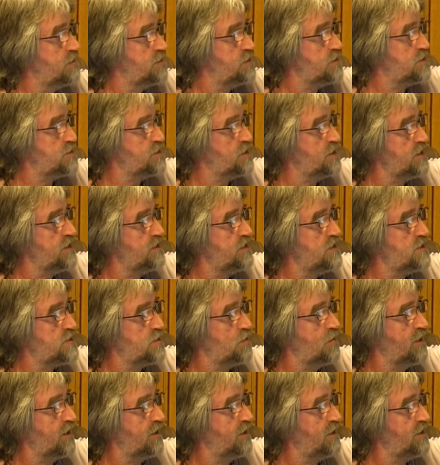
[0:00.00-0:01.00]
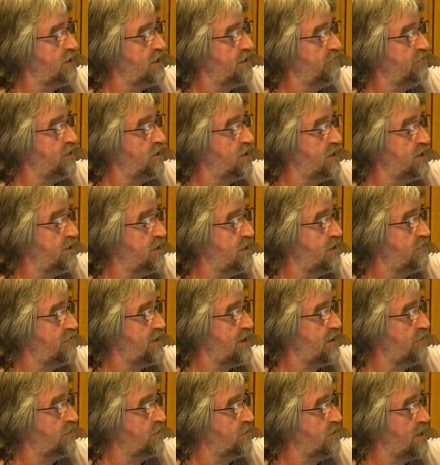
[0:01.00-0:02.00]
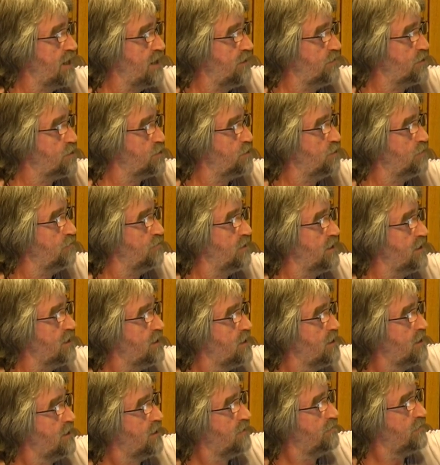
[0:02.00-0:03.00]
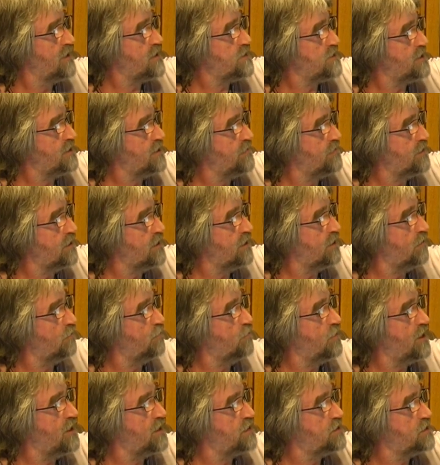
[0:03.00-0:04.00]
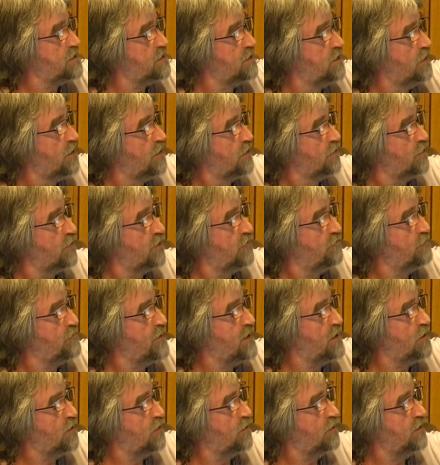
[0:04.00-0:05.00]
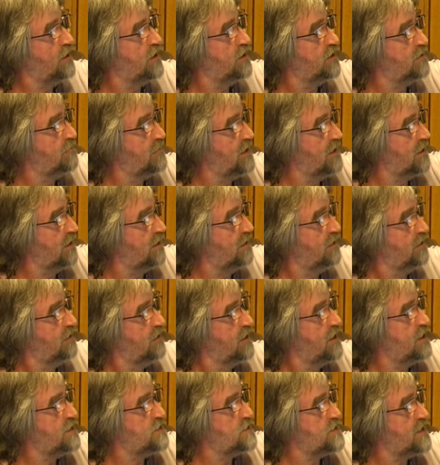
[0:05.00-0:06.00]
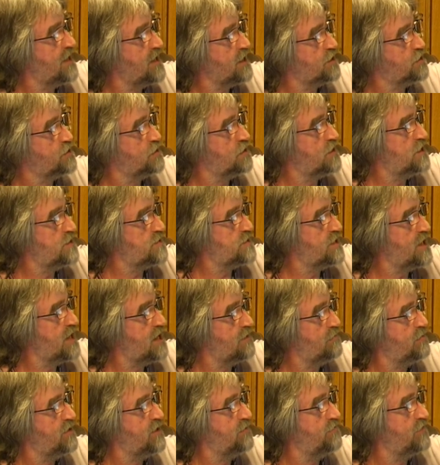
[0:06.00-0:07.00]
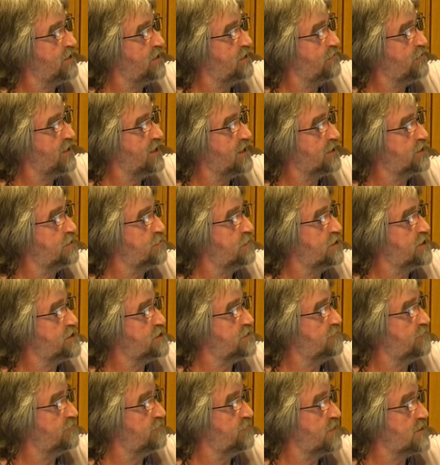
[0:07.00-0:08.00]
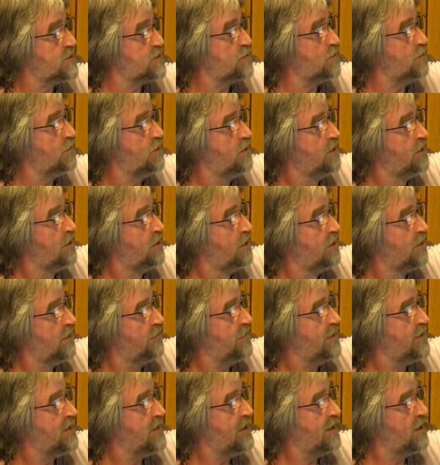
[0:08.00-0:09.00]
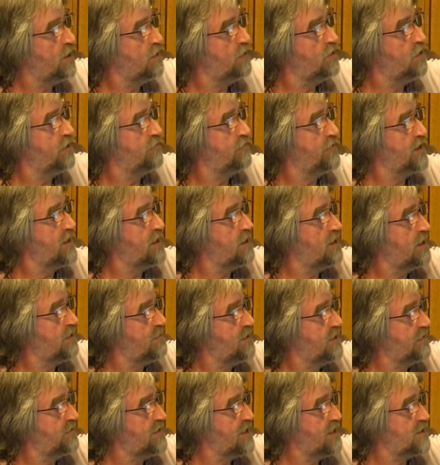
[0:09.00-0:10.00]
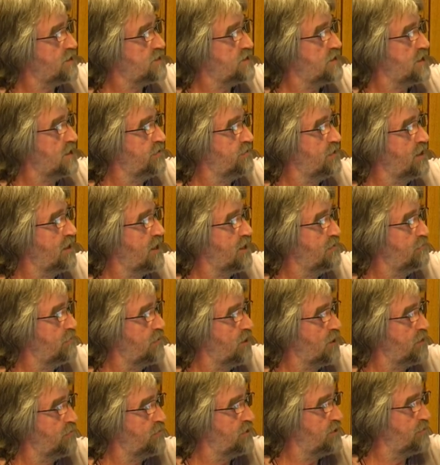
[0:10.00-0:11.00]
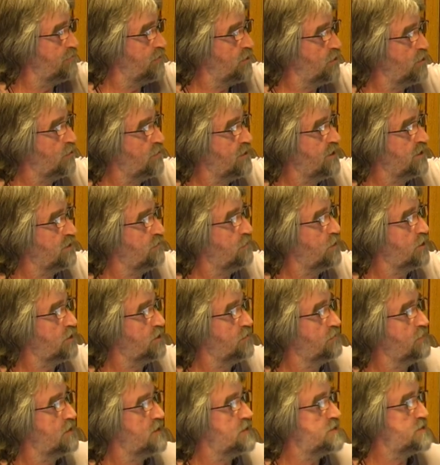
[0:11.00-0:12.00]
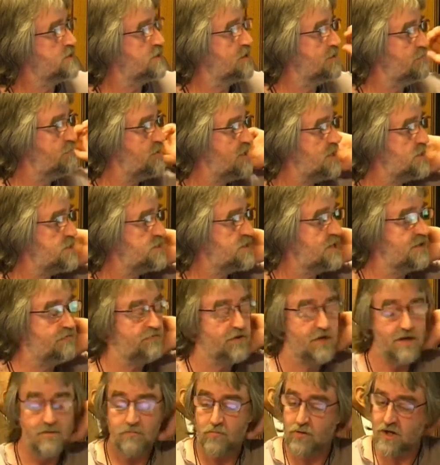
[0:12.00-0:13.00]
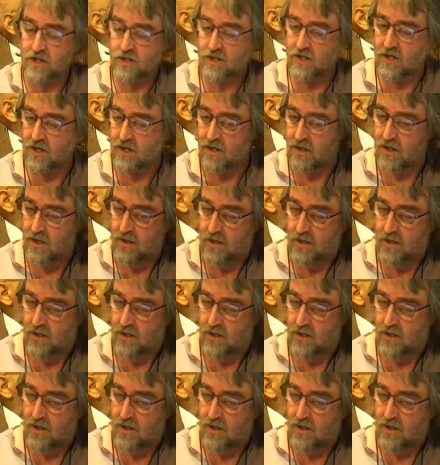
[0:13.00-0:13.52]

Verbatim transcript: just showing you these quickly to give you an idea of how, the, how it should be. Basically, the little red sort of pill in the middle is the, actual, is the R P V, reactor pressure vessel. The yellow of the, around the outside, the light bulb, and the blue around the bottom is the P C V, pressure